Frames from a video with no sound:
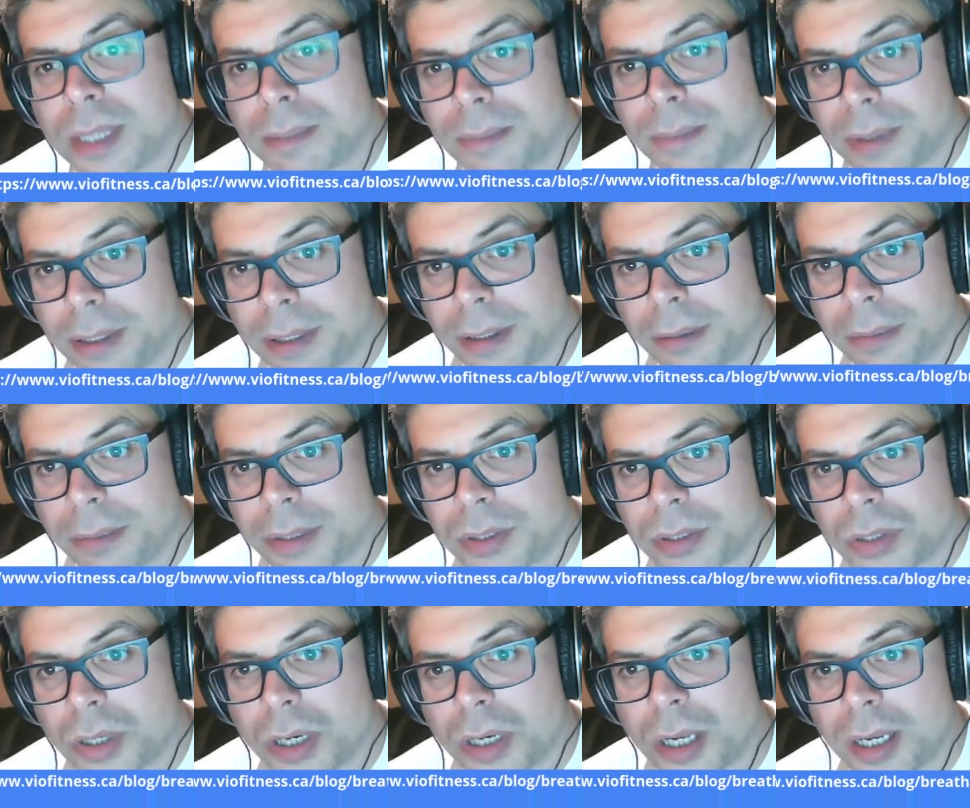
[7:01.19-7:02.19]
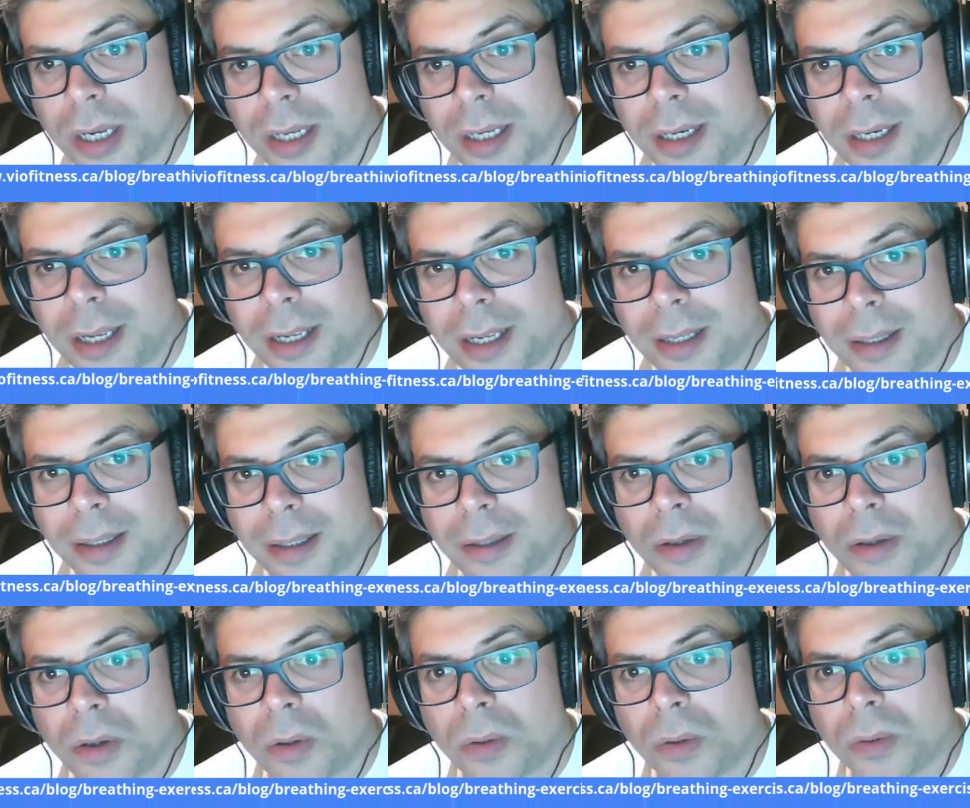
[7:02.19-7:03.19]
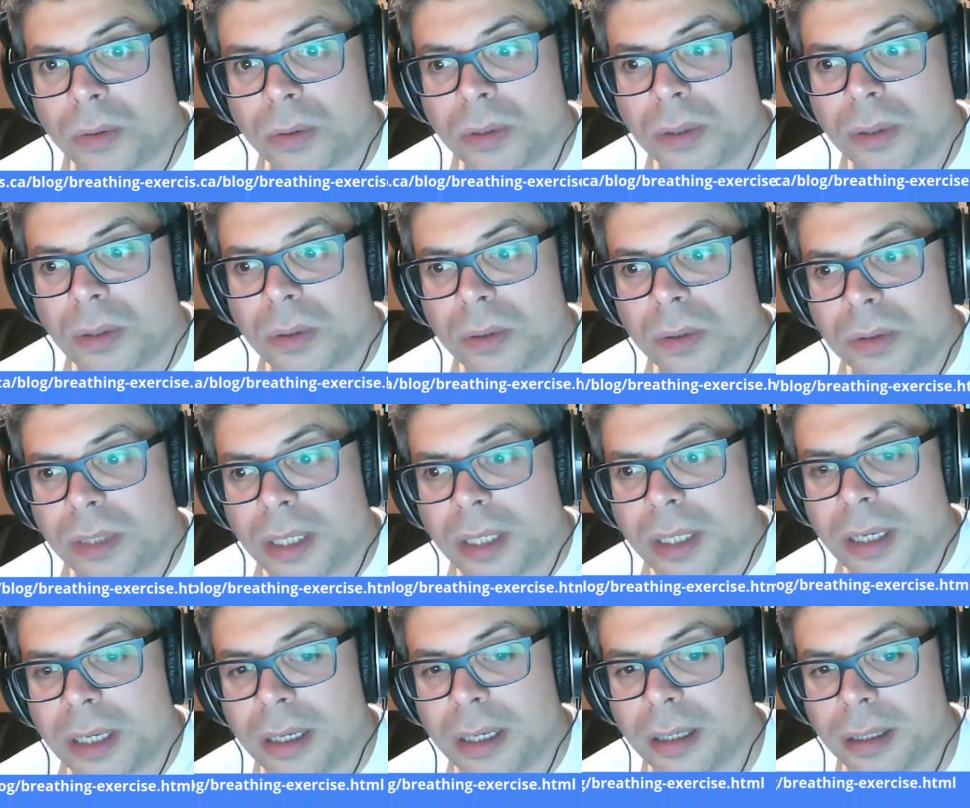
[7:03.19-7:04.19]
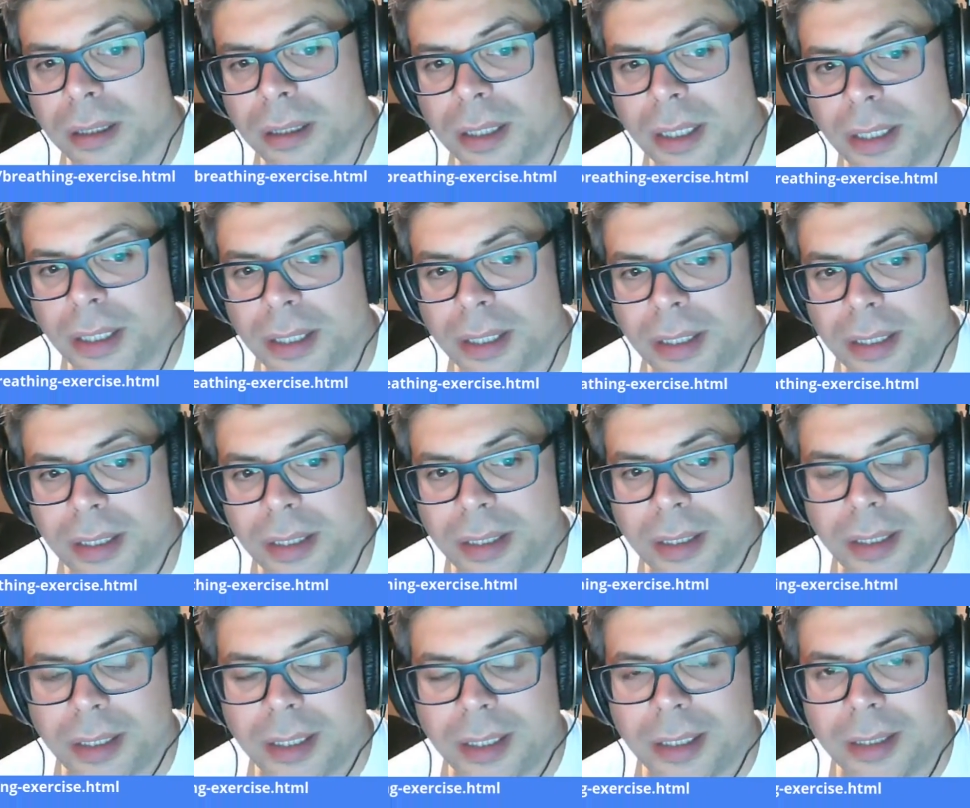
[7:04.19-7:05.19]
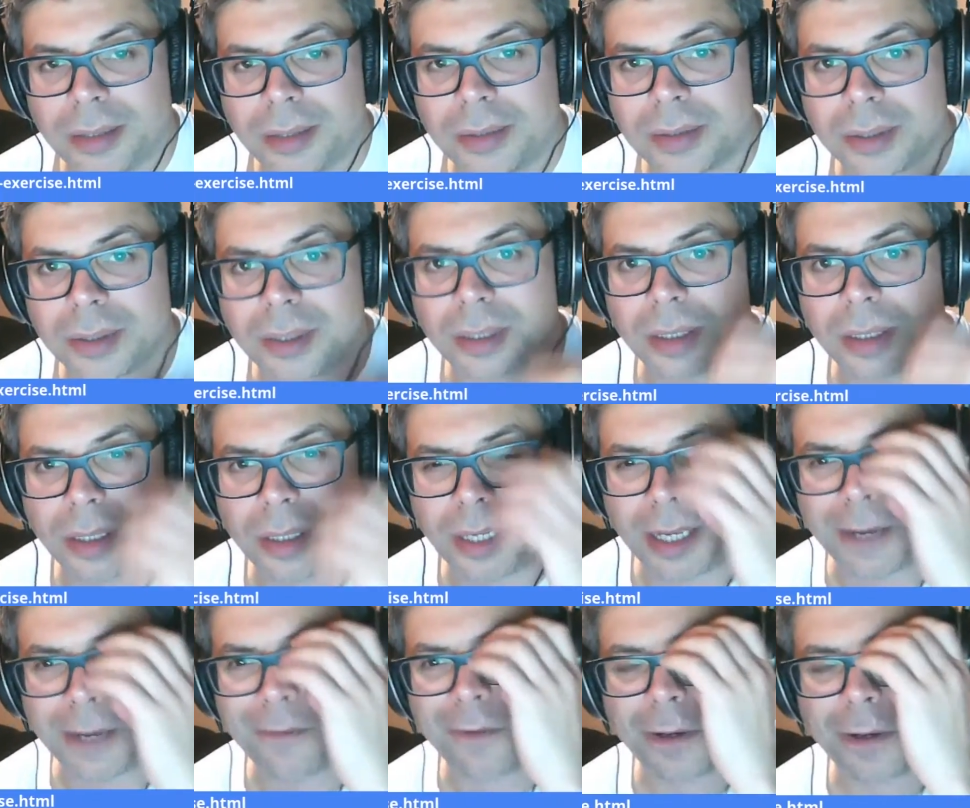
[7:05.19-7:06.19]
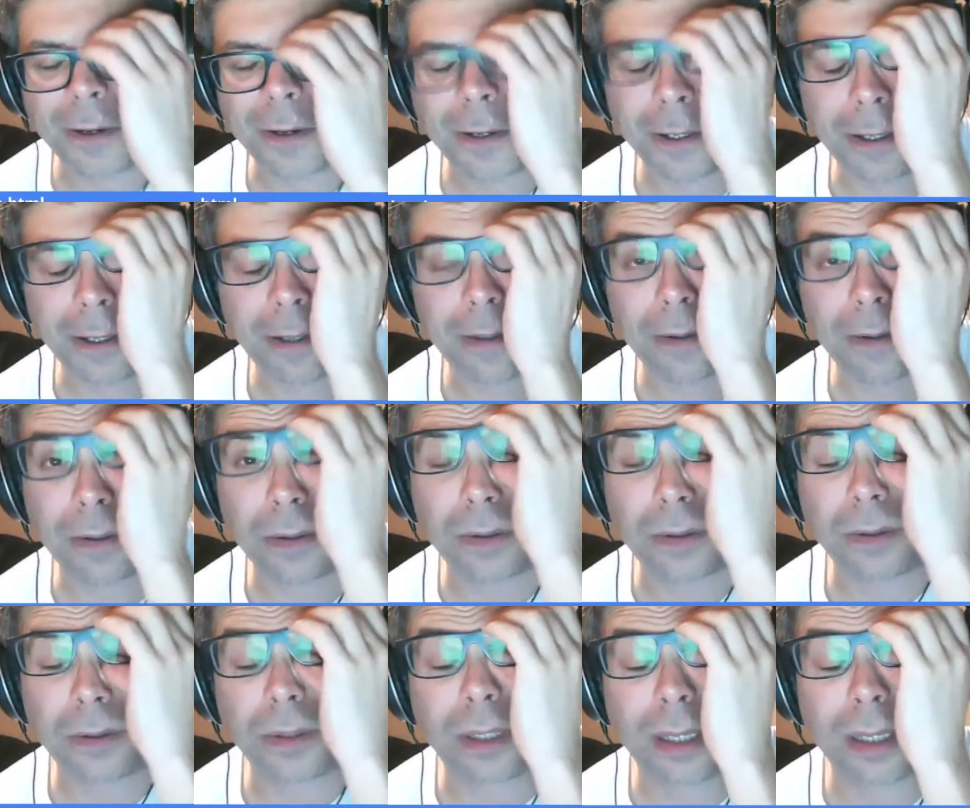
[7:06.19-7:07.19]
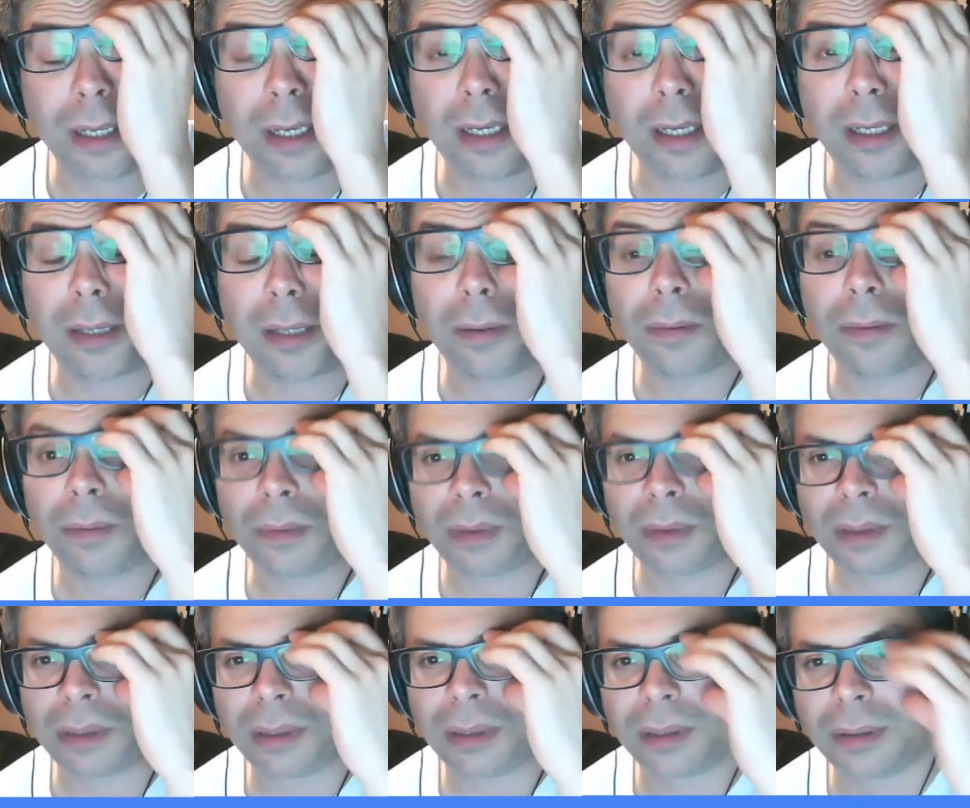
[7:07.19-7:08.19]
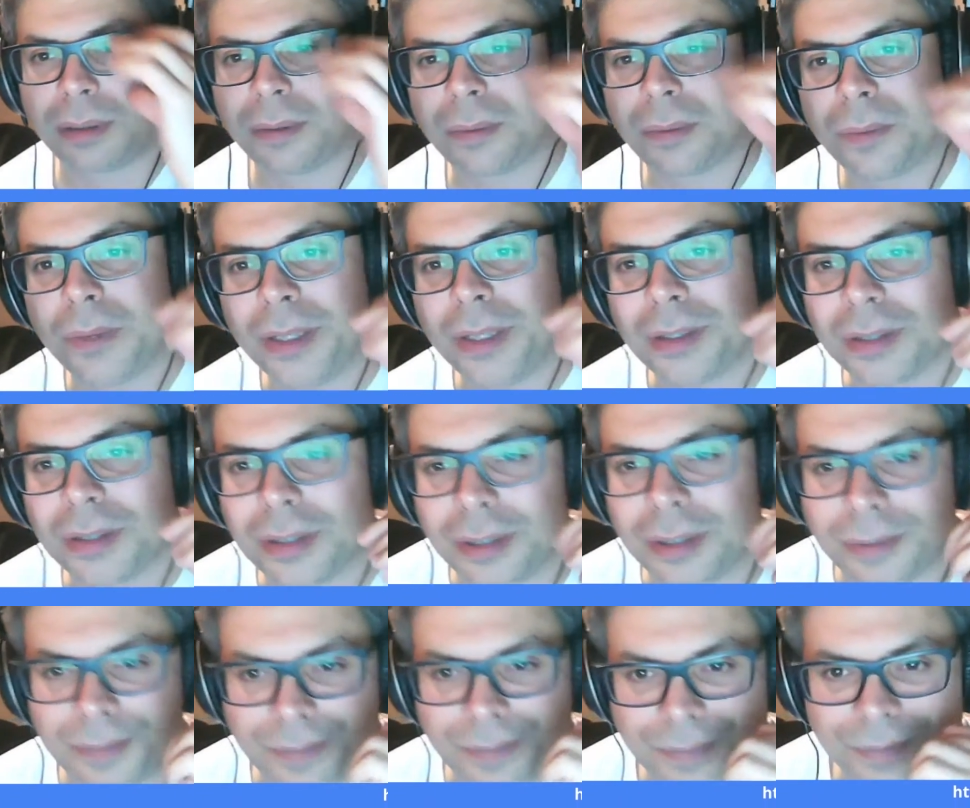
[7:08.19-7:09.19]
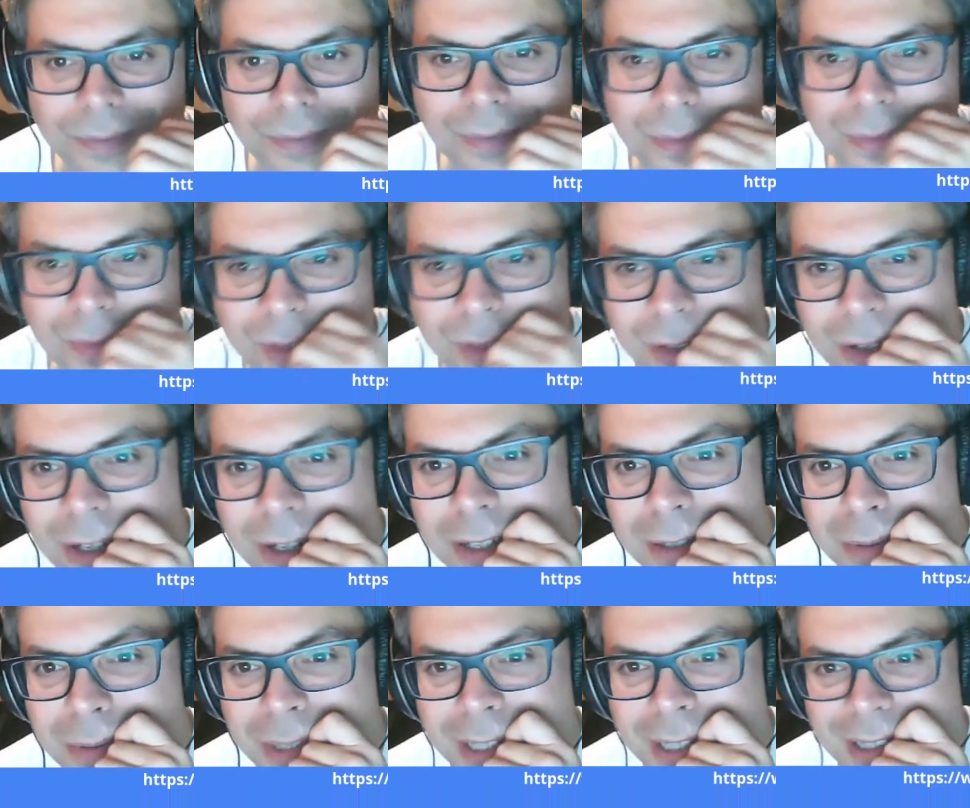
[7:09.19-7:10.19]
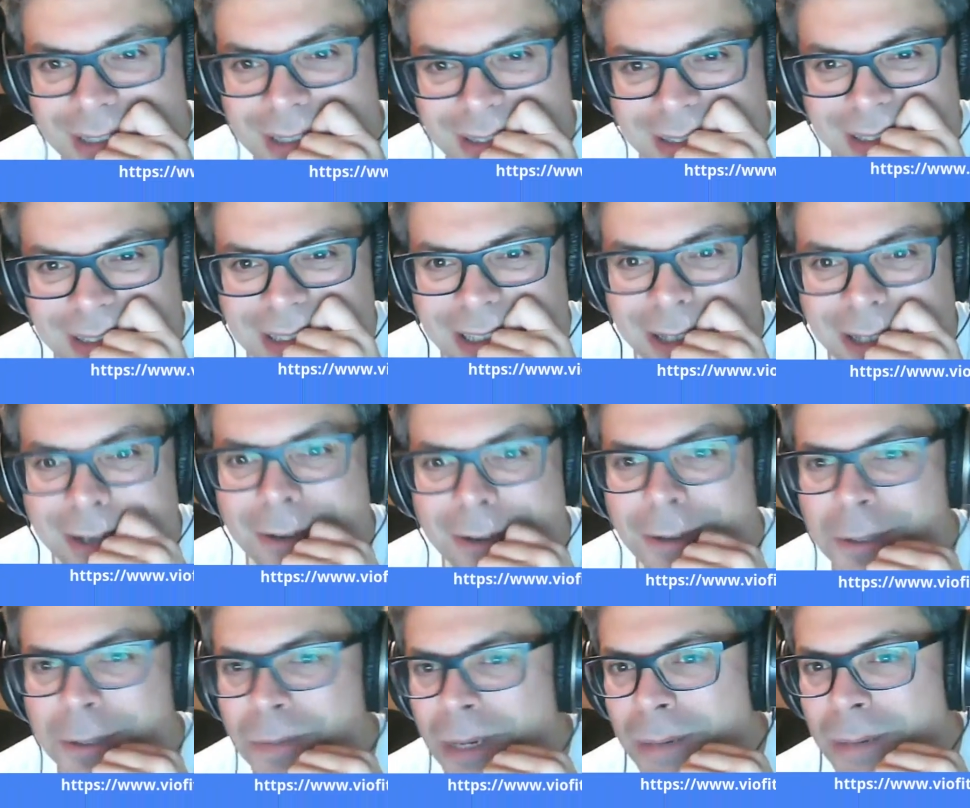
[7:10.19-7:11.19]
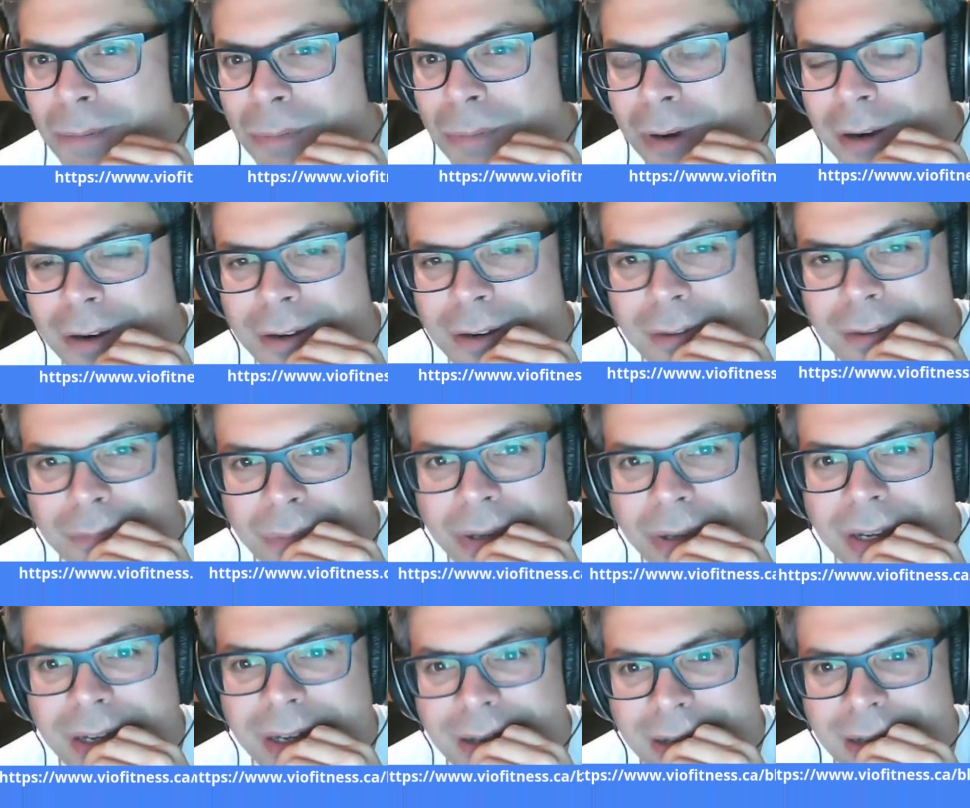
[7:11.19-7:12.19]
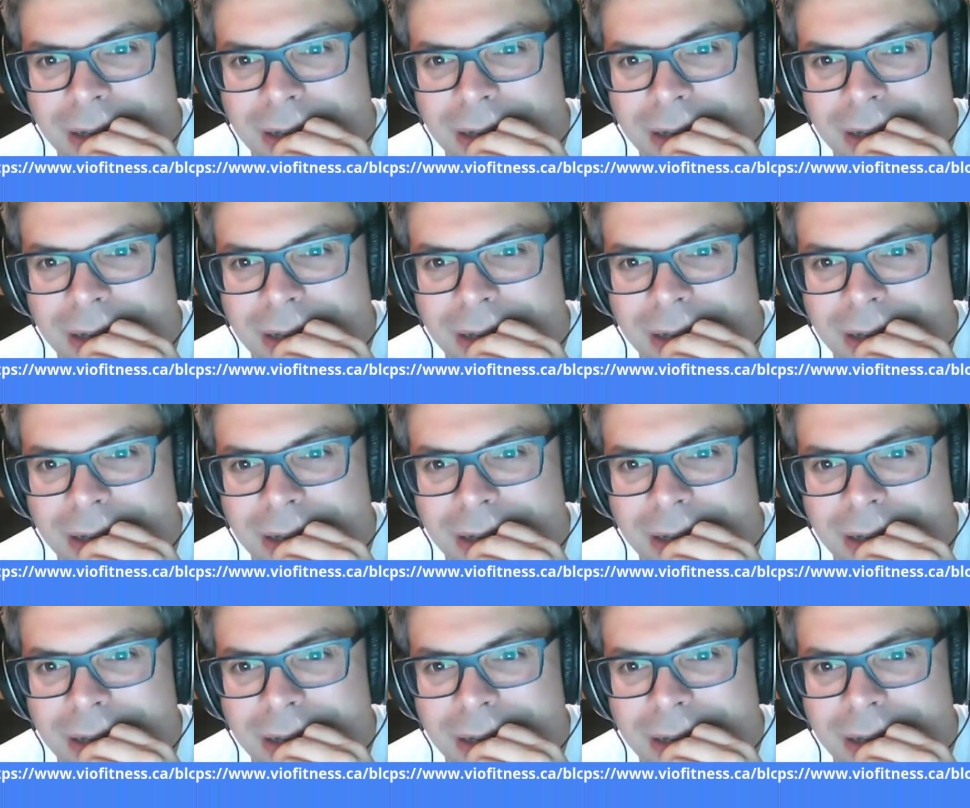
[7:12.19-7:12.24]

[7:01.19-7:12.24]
up a little bit, so you're not inhaling cold air. And on a very cold Canadian winter, trust me, your nose might burn, but